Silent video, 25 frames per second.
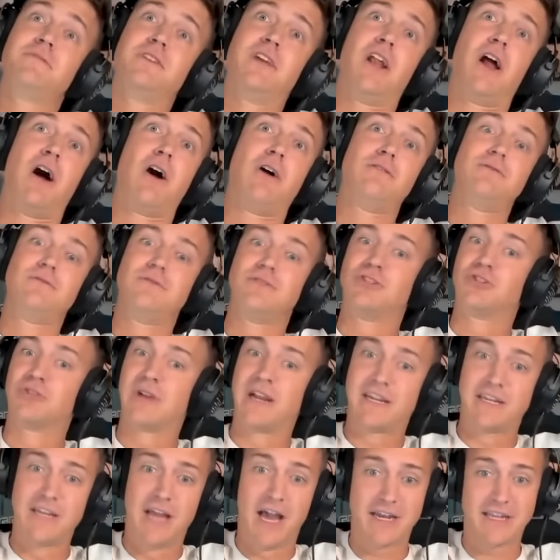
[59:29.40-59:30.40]
You know,
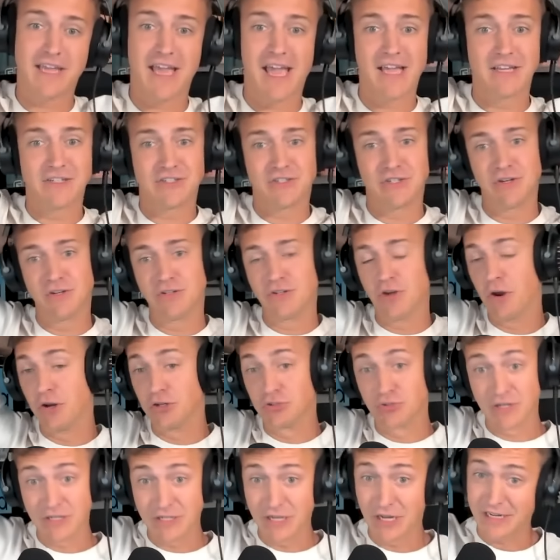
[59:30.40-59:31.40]
drink Nutcase, dude. Go
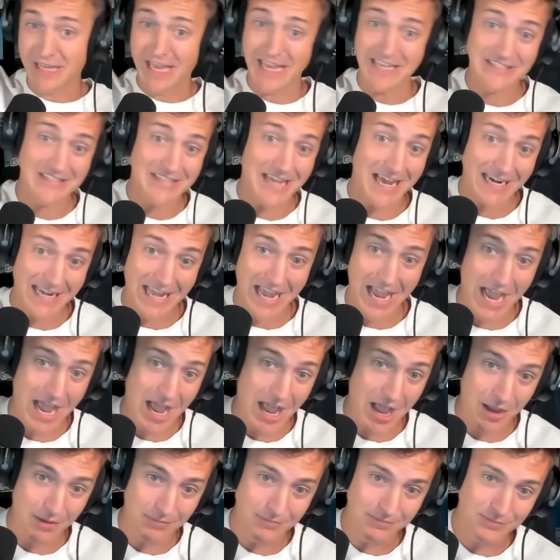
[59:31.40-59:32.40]
to
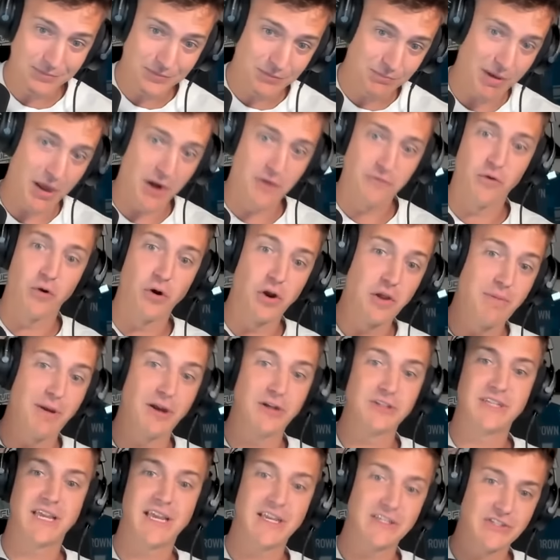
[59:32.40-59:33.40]
drinknutcase.com. Better for you,
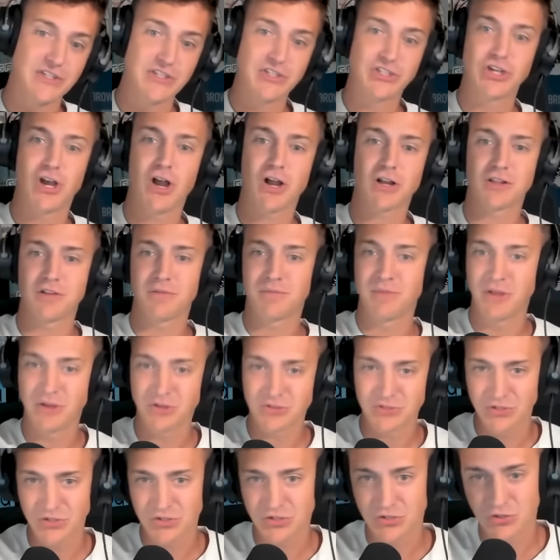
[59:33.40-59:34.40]
better tasting chocolate
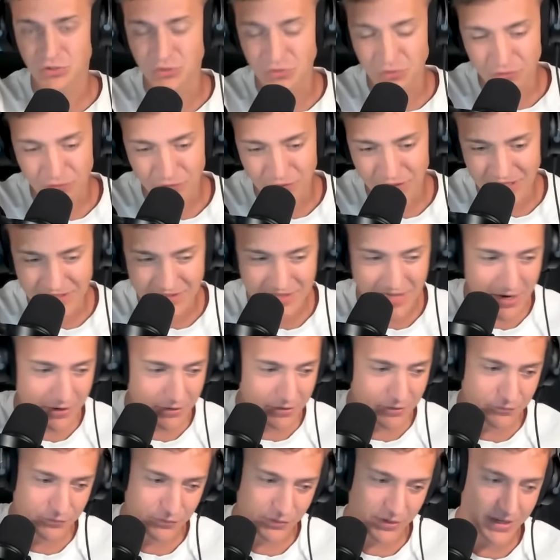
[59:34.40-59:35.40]
milk, dude. Gluten-free,
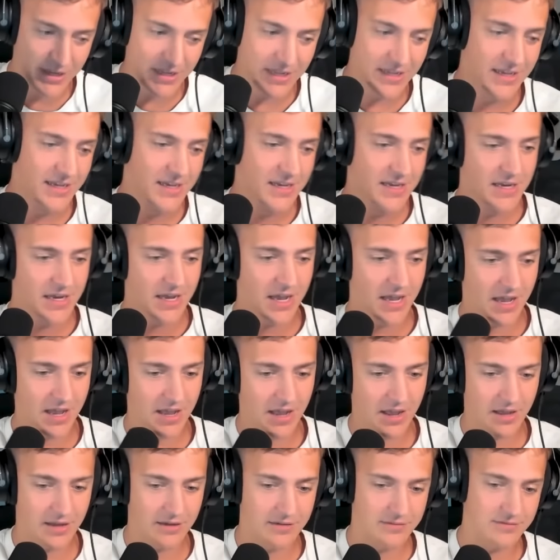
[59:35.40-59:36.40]
dairy-free.
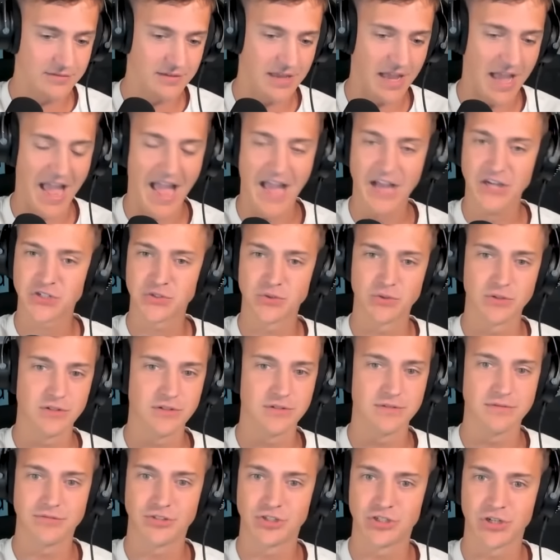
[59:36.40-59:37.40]

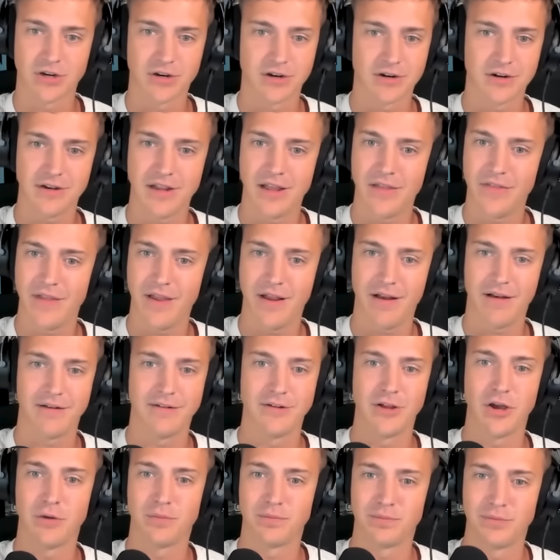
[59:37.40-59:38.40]
Actual sugar in
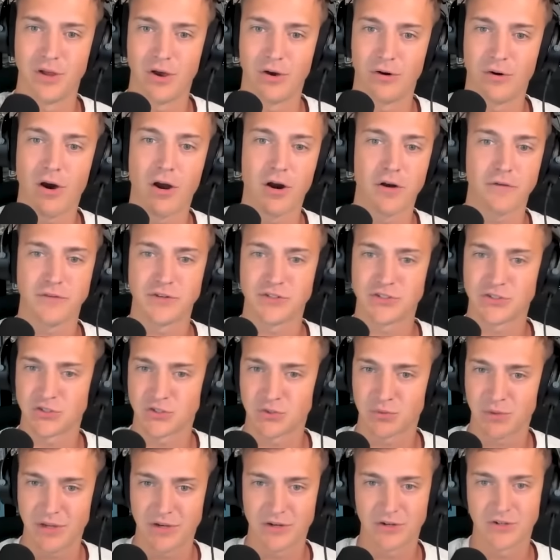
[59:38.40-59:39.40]
there, no artificial
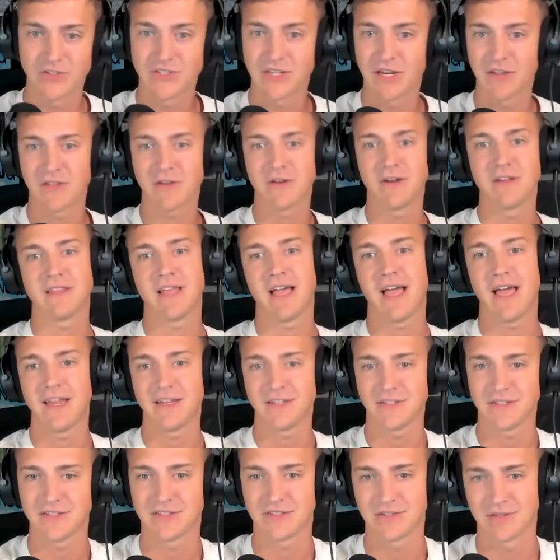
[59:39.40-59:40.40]
sweeteners, anything like
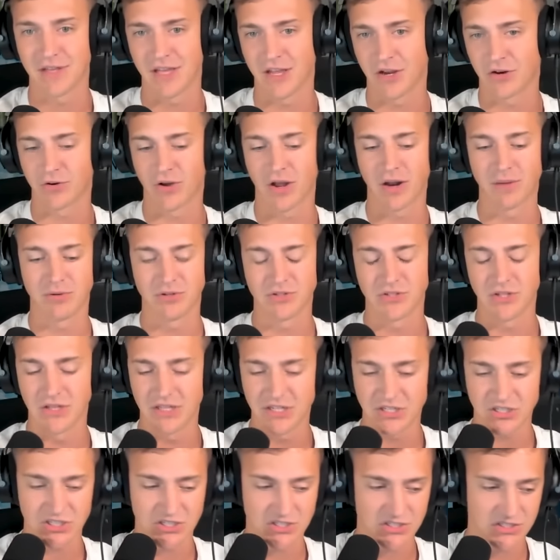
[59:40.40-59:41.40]
that. It's incredible,
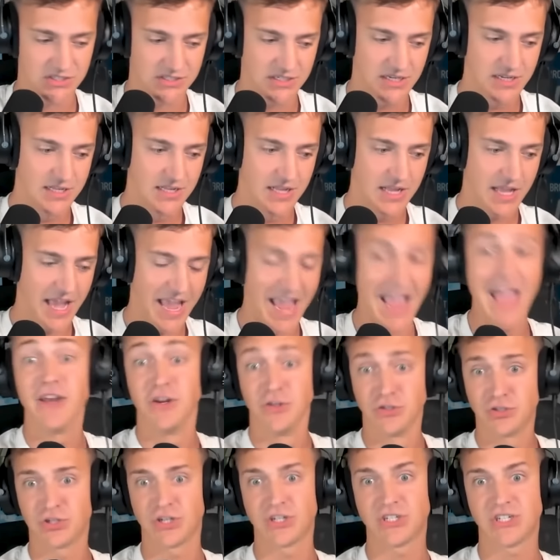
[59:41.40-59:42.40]
delicious,
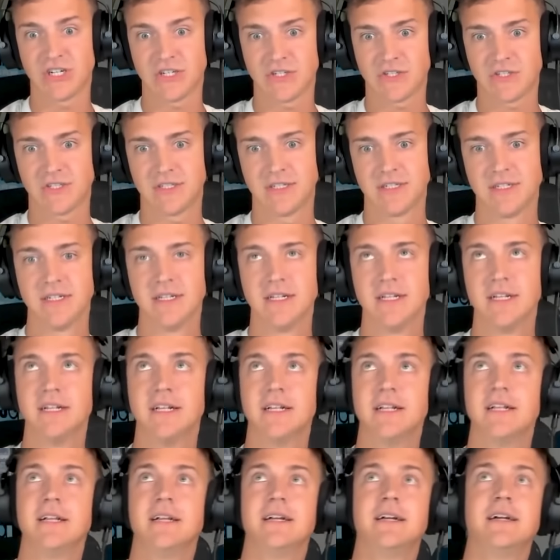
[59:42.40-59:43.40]
and
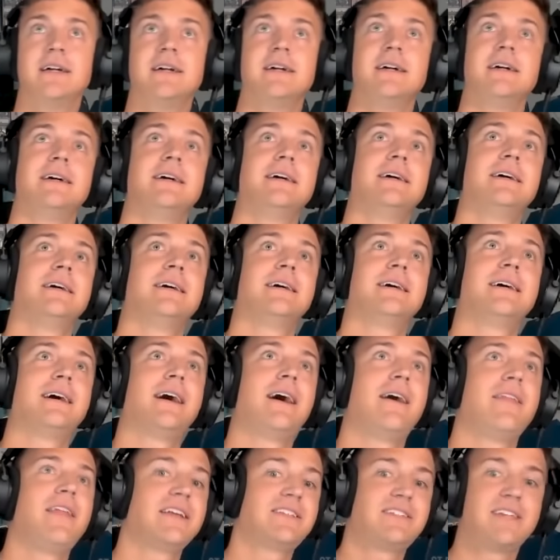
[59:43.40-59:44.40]
nutritious.
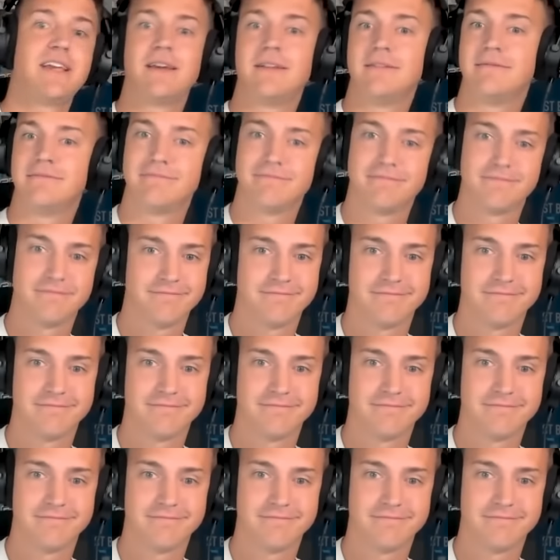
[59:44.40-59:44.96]
That's it.